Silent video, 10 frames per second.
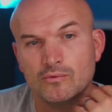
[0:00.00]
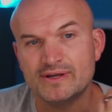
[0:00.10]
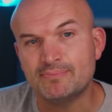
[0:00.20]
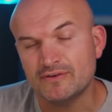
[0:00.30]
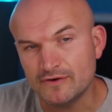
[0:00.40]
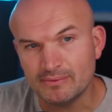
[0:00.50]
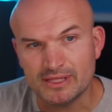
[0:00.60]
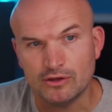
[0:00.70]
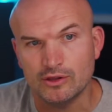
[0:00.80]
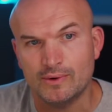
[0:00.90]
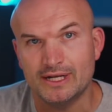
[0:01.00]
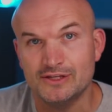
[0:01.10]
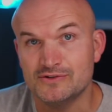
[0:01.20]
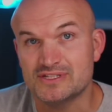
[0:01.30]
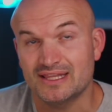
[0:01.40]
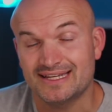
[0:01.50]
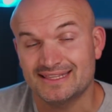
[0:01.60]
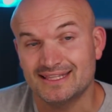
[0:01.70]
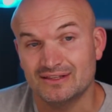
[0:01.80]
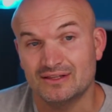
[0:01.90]
we preferably only want to use like
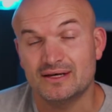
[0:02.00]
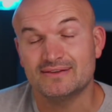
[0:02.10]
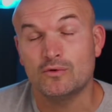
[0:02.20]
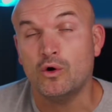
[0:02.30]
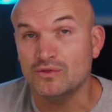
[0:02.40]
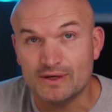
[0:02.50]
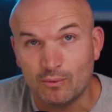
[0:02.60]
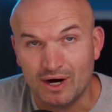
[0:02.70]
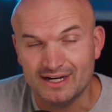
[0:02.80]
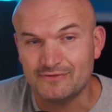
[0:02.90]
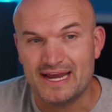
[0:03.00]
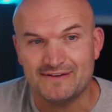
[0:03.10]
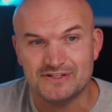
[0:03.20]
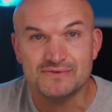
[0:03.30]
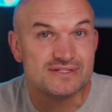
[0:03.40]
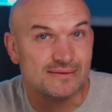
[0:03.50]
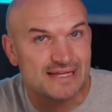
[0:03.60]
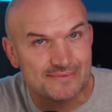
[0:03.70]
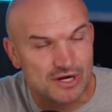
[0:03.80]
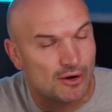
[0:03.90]
the only one if we have to.
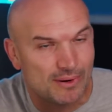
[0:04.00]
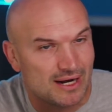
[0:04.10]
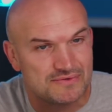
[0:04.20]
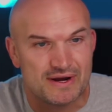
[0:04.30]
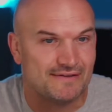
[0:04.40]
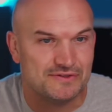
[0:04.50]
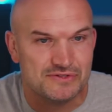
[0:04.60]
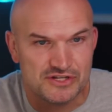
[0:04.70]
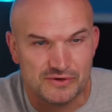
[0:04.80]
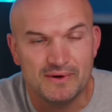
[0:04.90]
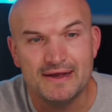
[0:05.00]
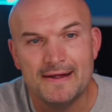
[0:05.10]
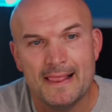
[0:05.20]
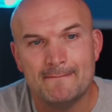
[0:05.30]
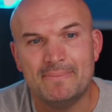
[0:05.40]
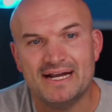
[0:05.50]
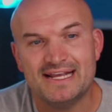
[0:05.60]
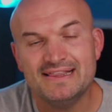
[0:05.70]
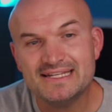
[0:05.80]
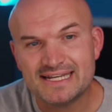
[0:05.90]
Sometimes there are problems where you have to use two.
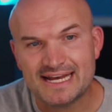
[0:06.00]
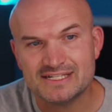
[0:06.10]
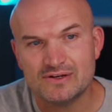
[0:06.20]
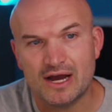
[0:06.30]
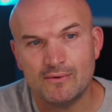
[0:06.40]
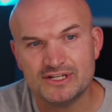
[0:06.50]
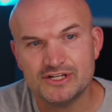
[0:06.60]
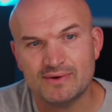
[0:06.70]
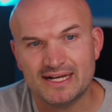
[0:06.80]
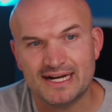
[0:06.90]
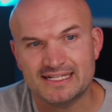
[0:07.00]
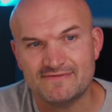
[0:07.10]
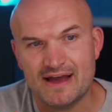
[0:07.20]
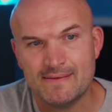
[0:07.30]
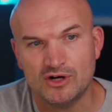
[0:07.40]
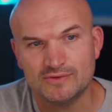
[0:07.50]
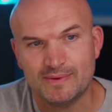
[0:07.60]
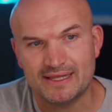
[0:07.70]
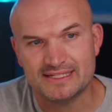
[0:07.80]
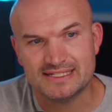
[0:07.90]
But in this case, I want you to recognize if I
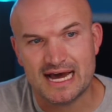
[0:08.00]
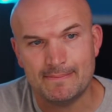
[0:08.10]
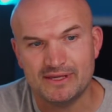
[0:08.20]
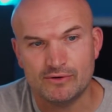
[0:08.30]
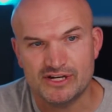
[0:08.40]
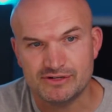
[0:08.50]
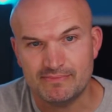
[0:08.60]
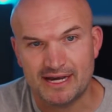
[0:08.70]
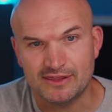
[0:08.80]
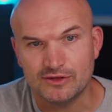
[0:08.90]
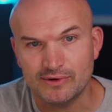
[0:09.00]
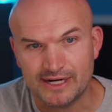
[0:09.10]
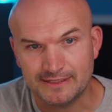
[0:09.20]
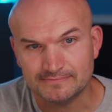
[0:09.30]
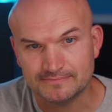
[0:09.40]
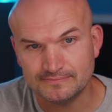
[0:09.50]
multiply this top equation by 3,